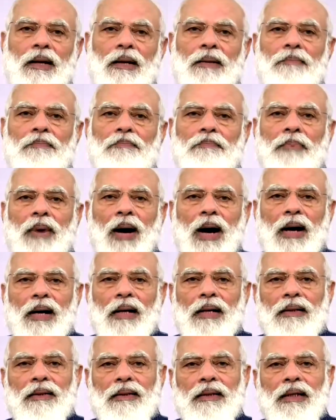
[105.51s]
taped
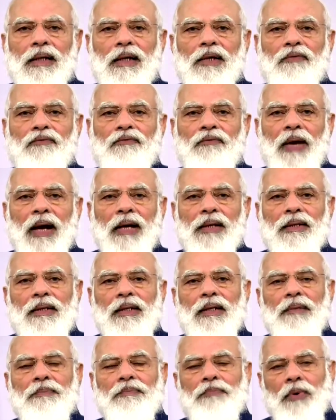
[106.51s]
address, Indian Prime
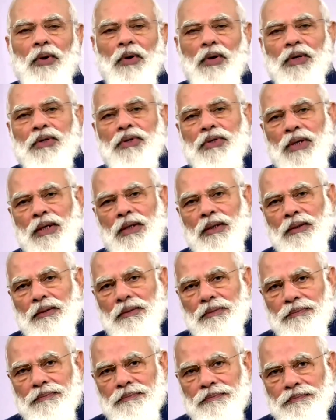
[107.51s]
Minister Narendra
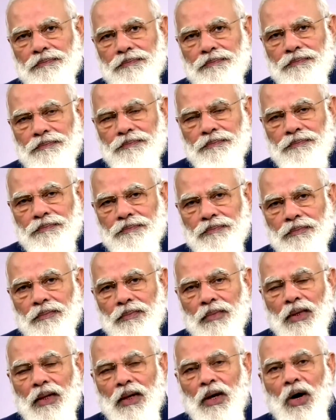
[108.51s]
Modi vowed that
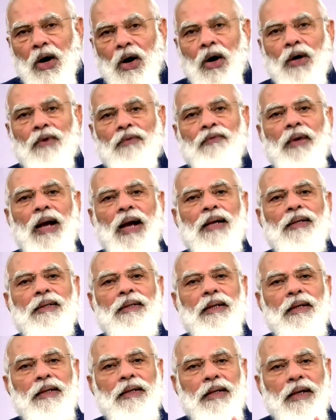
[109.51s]
India's
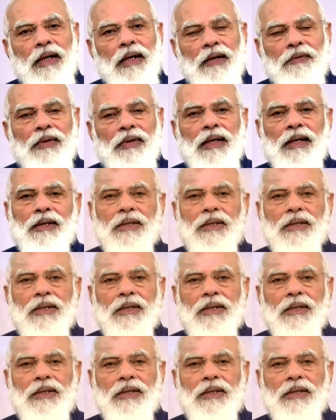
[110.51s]
vaccine production